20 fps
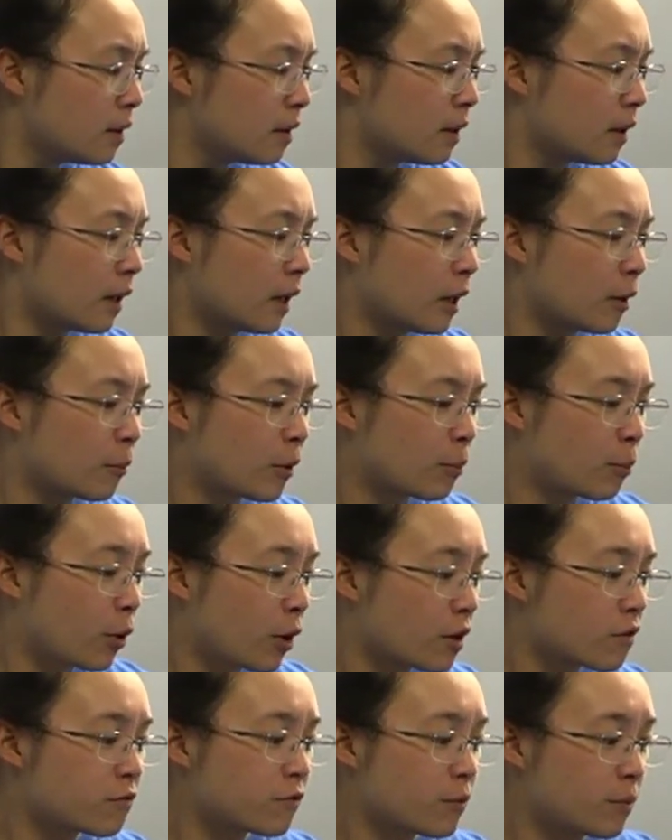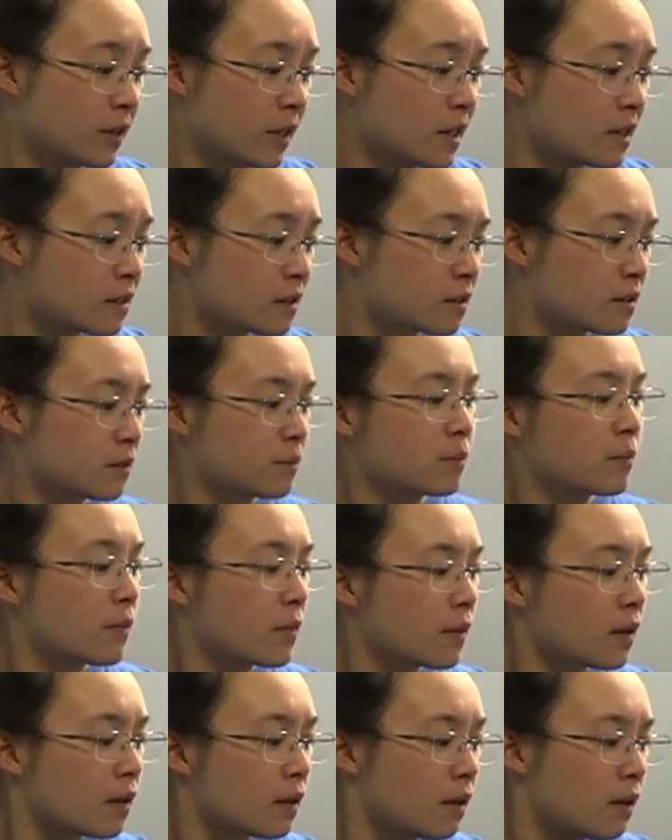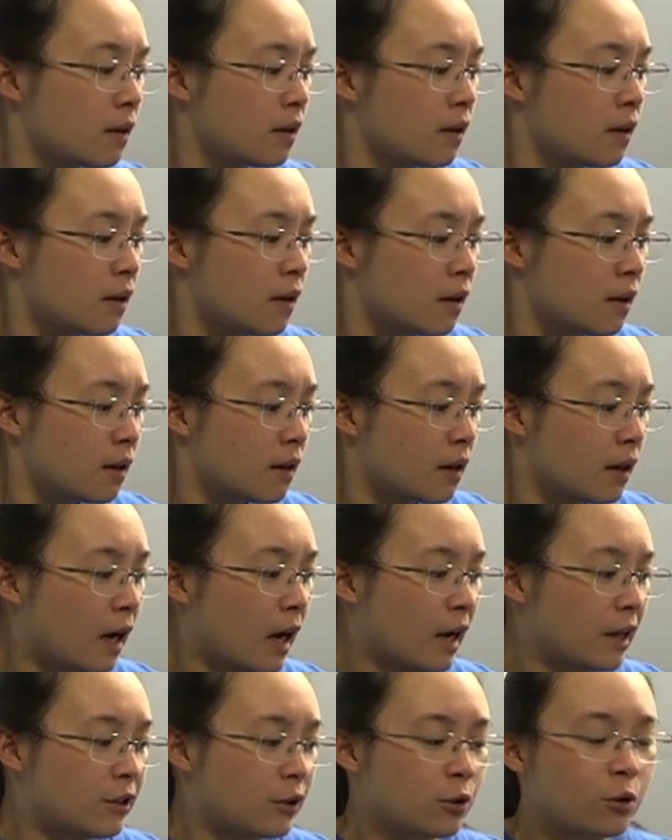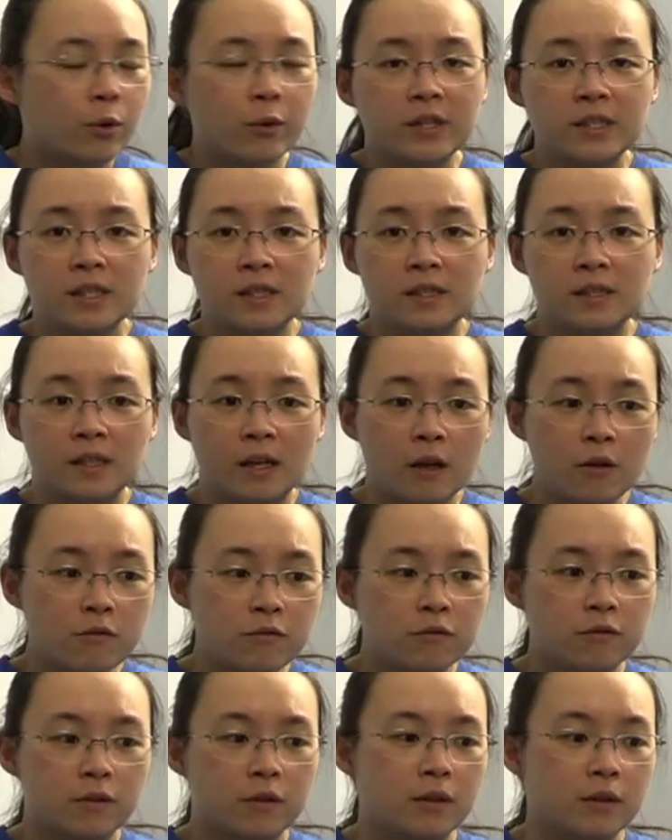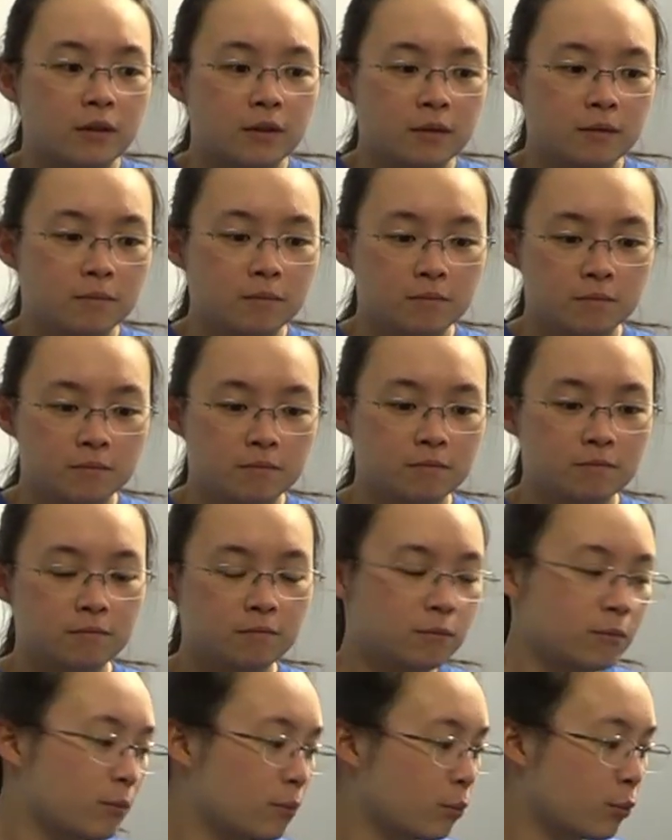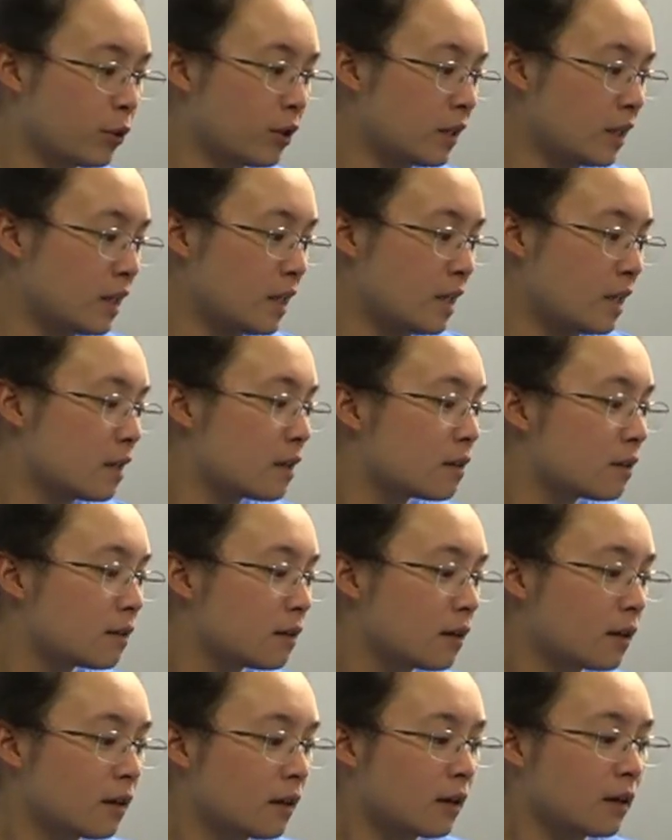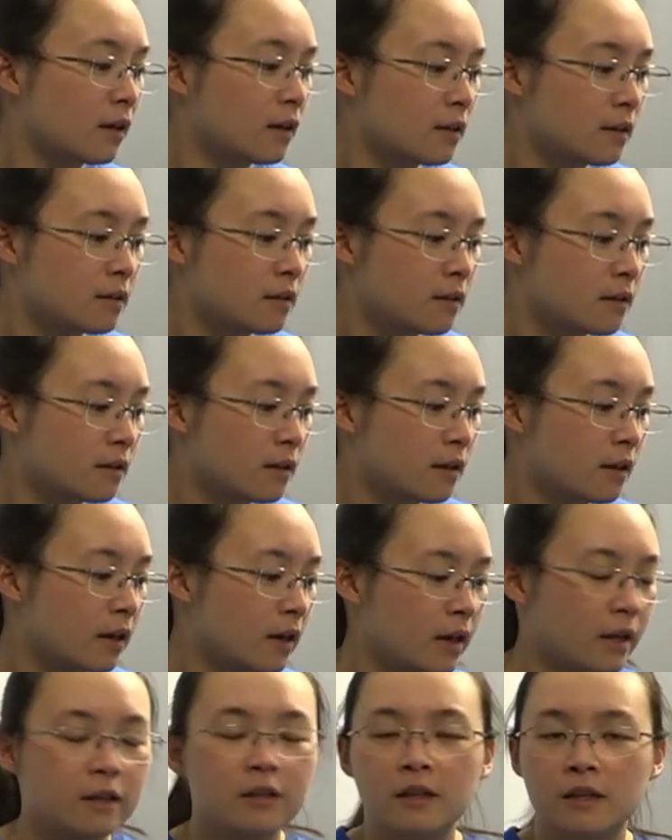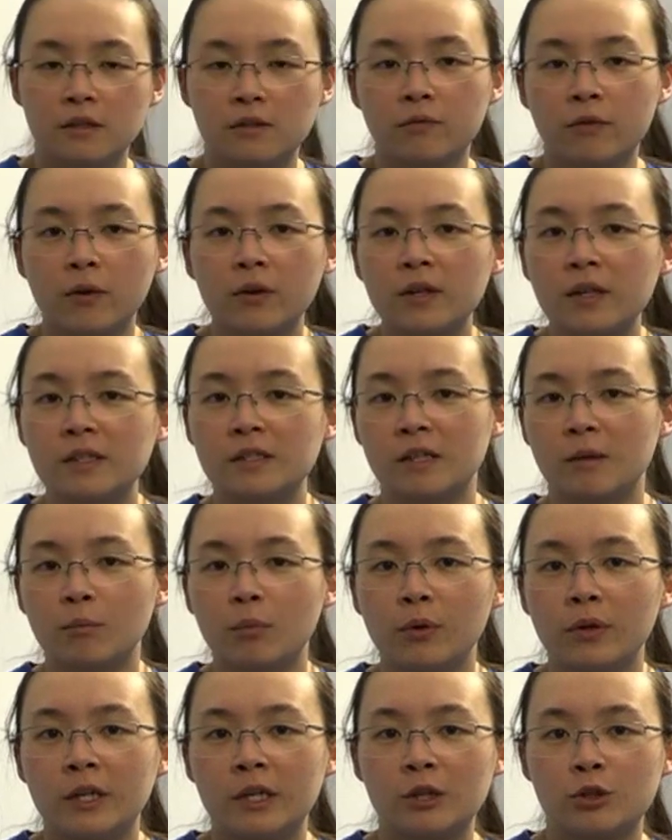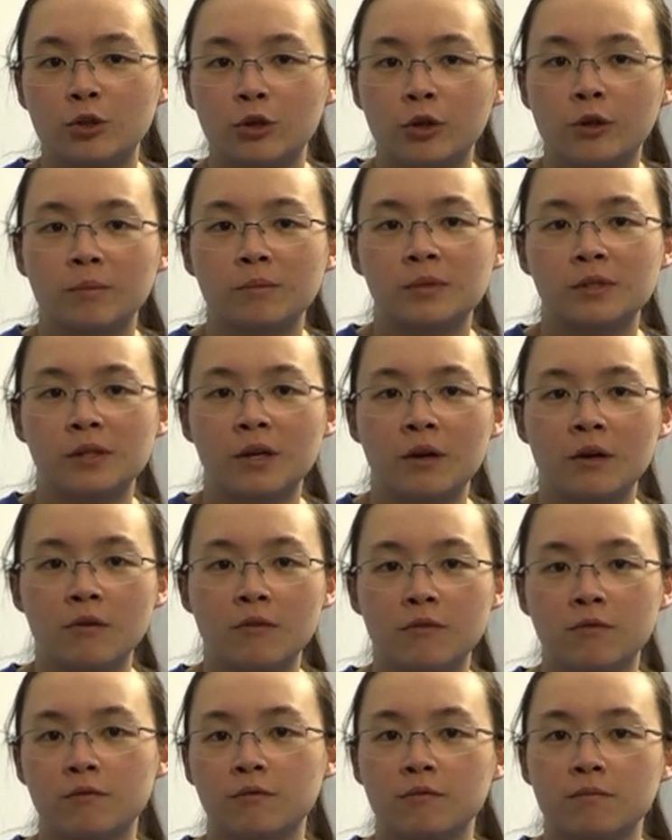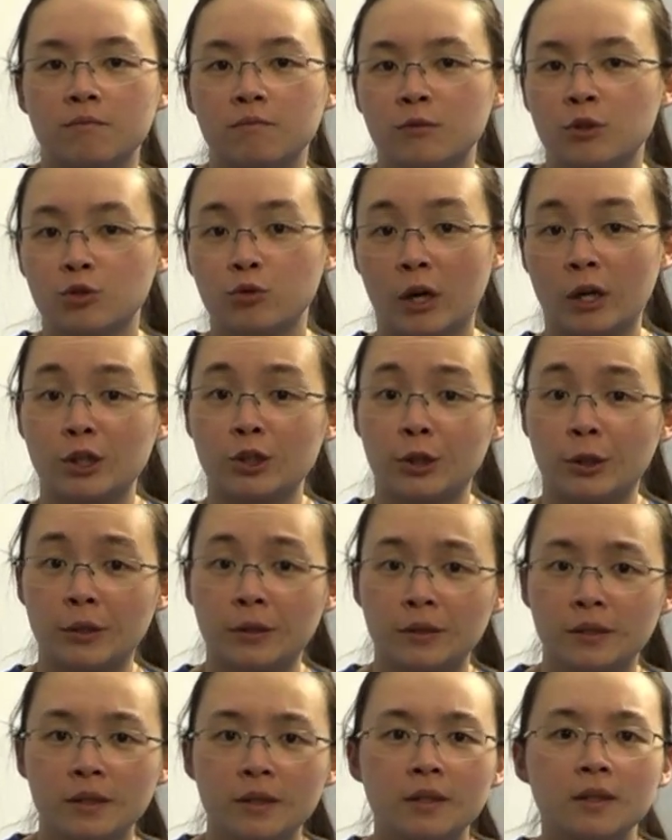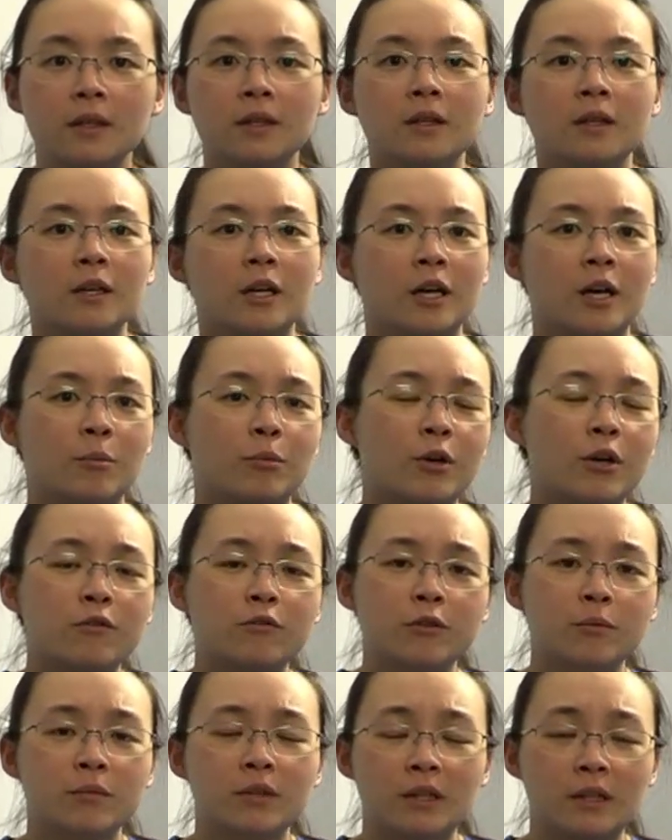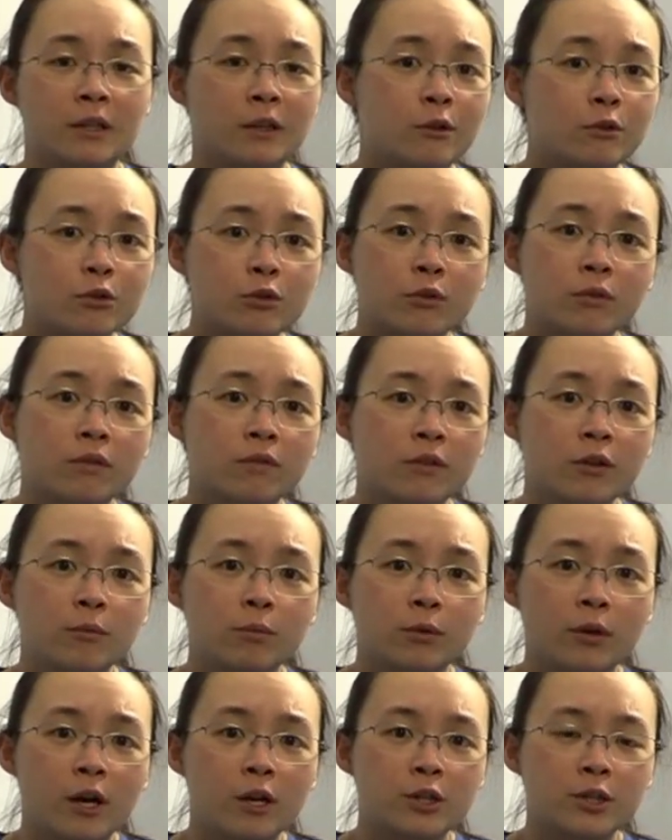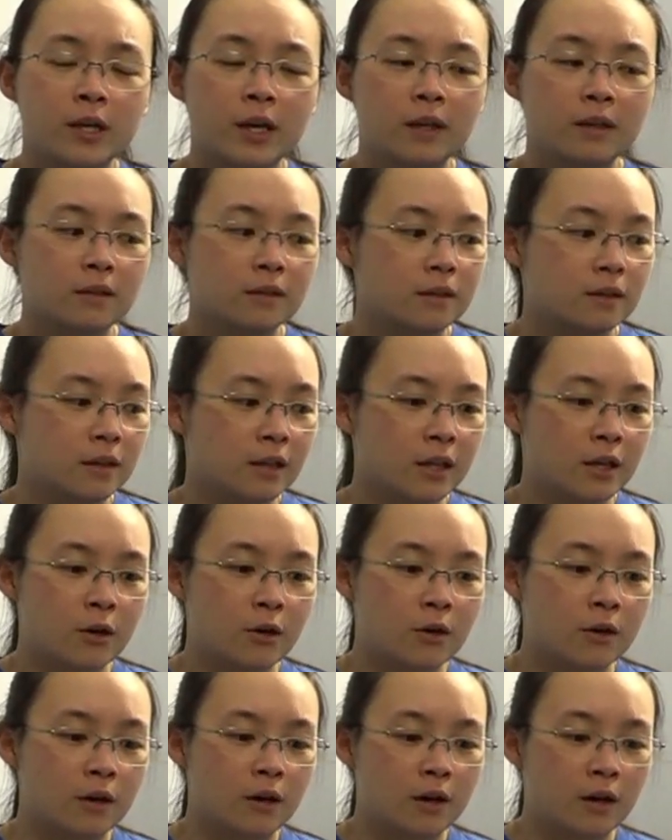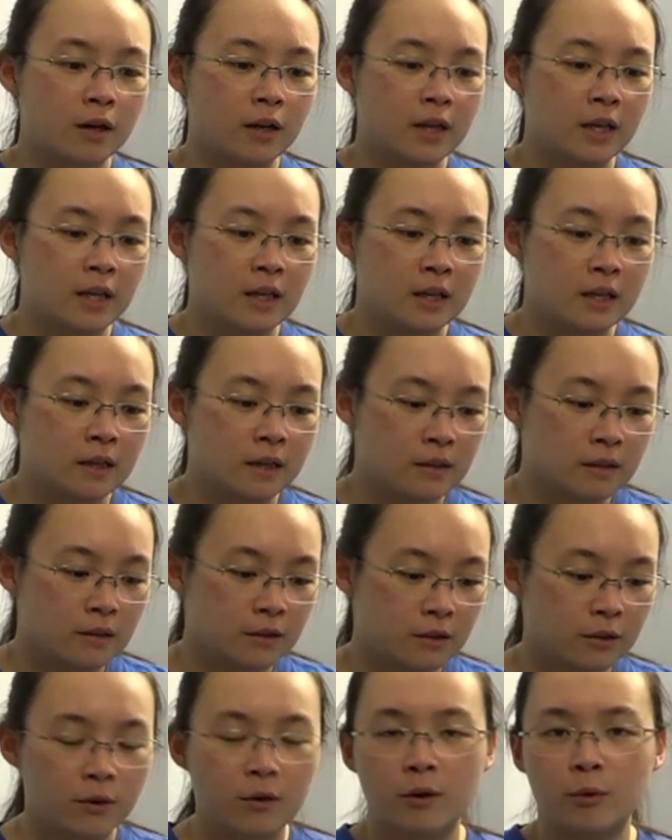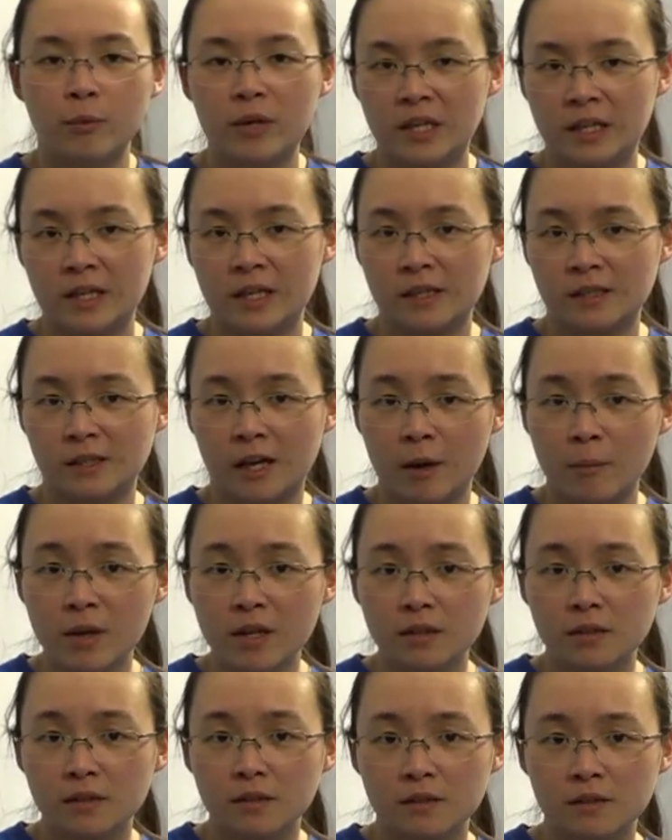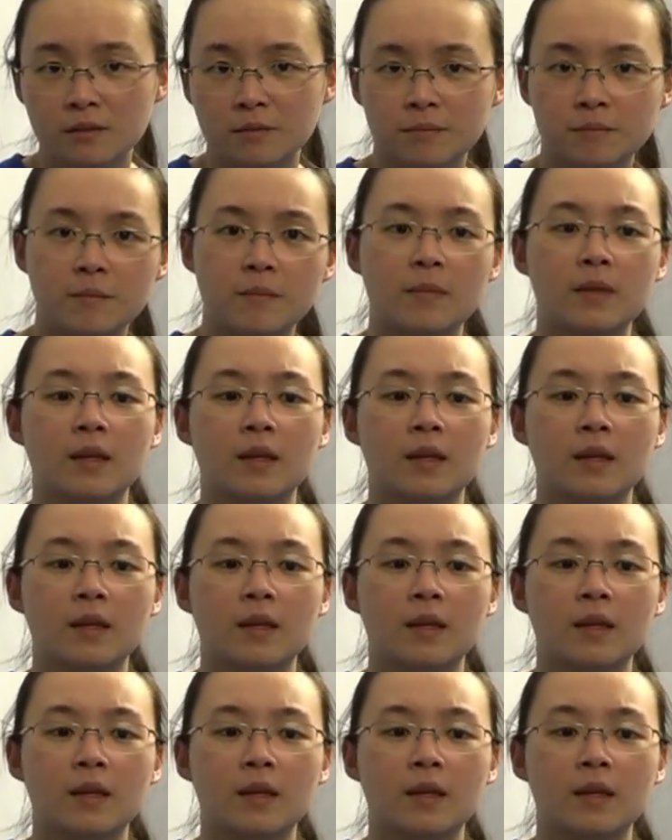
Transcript: Apart from this, the course itself really is fairly simple in terms of structure. Apart from the literature review project, there are weekly assignments.